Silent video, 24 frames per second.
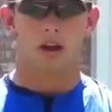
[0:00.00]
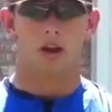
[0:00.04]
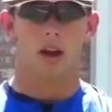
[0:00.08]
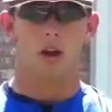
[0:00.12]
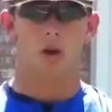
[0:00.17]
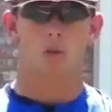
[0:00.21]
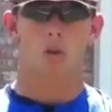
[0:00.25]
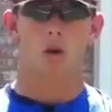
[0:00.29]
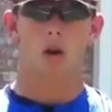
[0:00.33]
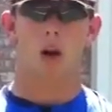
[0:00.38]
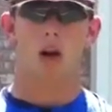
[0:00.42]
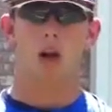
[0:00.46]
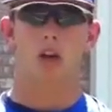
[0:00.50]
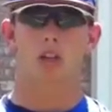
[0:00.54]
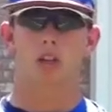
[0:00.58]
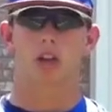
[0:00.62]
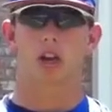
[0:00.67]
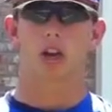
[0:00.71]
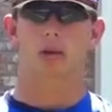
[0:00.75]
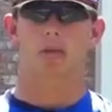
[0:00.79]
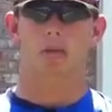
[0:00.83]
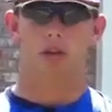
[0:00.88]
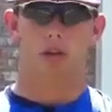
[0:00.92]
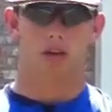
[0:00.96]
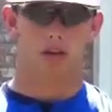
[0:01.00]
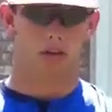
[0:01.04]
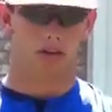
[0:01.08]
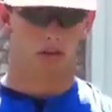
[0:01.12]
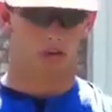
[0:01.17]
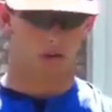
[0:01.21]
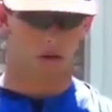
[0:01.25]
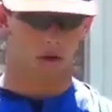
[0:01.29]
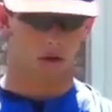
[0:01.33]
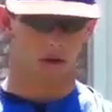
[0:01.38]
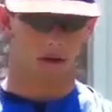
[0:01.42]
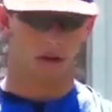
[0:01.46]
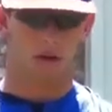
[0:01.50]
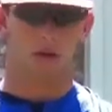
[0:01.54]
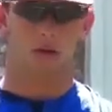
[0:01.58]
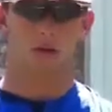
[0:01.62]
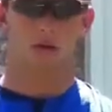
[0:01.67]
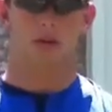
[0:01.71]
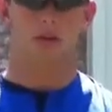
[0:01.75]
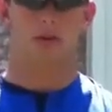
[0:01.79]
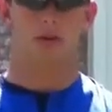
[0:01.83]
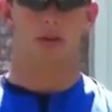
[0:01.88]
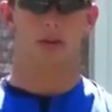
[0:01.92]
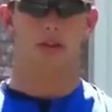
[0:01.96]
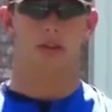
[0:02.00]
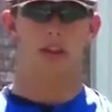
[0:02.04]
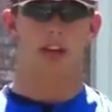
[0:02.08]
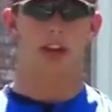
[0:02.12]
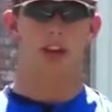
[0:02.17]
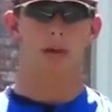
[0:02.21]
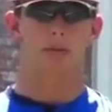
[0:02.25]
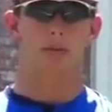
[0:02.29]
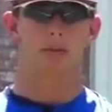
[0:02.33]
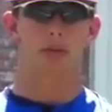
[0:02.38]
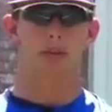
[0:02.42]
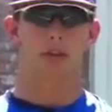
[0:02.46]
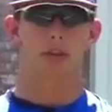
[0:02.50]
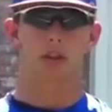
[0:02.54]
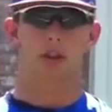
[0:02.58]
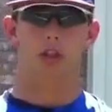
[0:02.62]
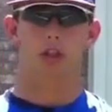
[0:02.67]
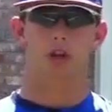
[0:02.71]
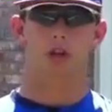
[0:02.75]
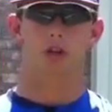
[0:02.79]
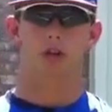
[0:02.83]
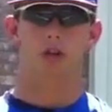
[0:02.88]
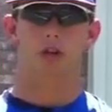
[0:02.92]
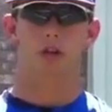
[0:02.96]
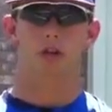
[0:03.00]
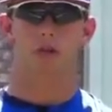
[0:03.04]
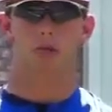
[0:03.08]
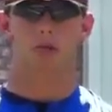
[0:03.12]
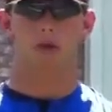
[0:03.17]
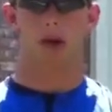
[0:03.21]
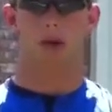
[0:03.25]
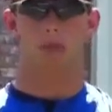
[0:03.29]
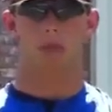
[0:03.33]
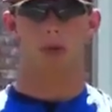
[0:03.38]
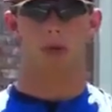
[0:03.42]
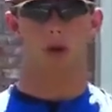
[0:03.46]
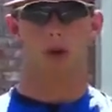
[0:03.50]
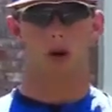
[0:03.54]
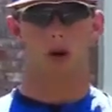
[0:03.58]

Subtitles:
Now watch, I'm going to slowly go through the steps and show you the proper